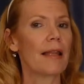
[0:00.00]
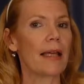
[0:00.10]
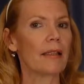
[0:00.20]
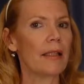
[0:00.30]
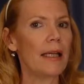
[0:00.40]

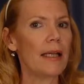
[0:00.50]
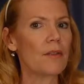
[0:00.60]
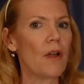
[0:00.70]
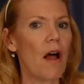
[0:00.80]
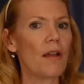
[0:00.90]
that
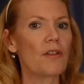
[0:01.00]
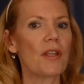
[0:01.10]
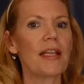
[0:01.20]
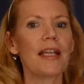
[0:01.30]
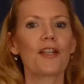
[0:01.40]
leaked onto
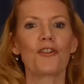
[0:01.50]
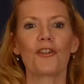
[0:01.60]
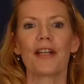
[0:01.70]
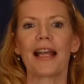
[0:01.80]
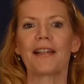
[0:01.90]
the
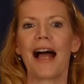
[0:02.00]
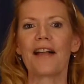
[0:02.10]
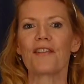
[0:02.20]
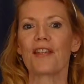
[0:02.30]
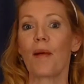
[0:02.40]
internet
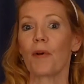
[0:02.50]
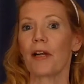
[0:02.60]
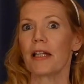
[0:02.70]
last summer,